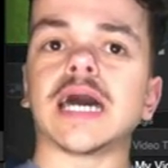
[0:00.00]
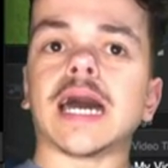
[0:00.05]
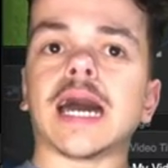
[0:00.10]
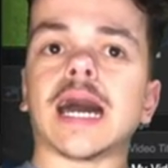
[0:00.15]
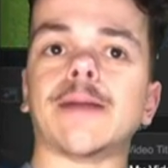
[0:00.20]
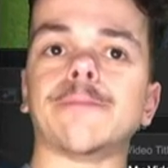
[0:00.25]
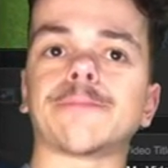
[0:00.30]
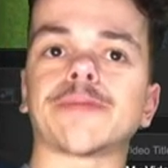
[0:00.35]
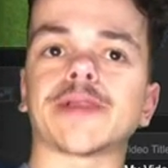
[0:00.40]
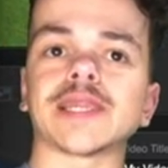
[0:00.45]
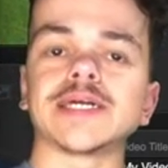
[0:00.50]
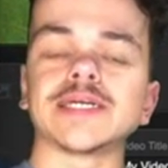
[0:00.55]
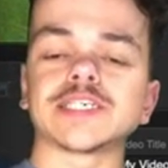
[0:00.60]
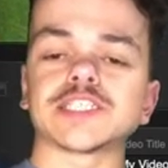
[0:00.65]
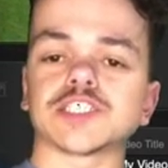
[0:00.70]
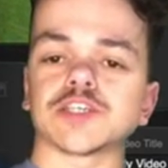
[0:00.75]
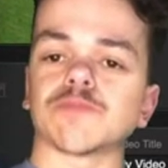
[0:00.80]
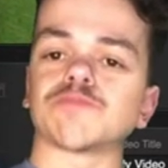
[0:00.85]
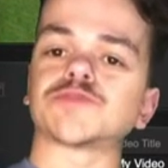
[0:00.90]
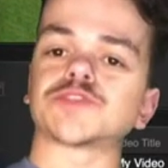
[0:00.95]
And please
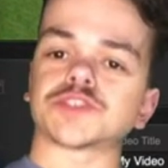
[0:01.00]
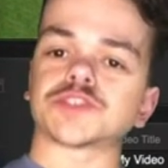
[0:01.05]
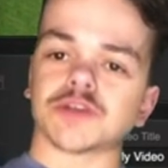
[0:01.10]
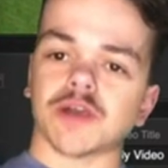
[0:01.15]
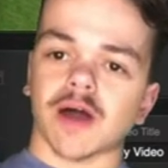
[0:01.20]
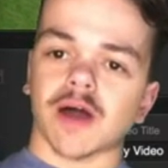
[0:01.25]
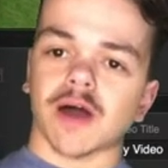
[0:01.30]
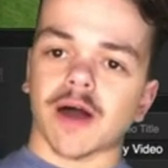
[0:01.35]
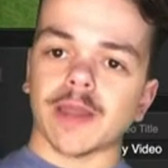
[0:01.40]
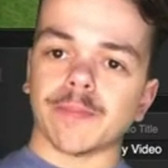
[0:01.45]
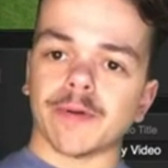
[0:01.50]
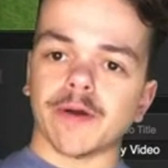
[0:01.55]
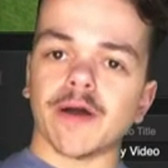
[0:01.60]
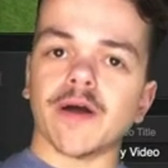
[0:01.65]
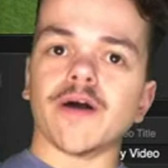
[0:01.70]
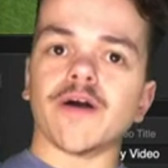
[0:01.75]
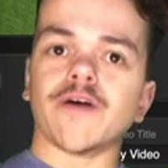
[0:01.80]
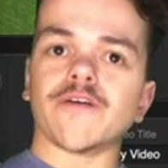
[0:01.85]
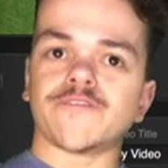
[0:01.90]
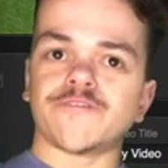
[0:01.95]
subscribe
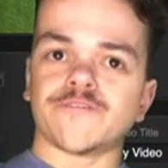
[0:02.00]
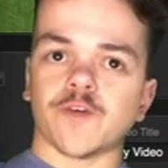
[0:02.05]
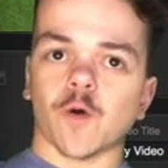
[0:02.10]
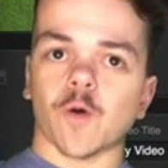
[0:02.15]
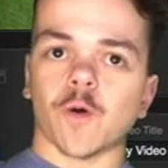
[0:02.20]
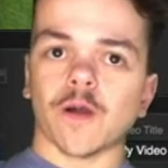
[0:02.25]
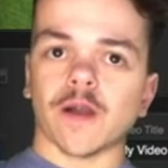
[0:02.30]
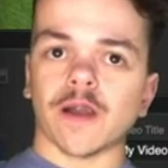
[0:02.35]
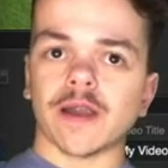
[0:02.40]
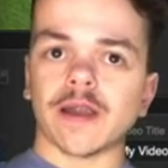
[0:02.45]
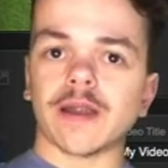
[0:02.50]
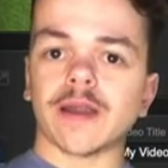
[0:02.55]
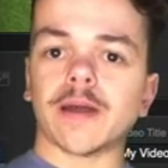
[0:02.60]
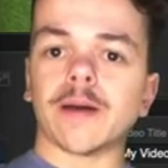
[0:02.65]
for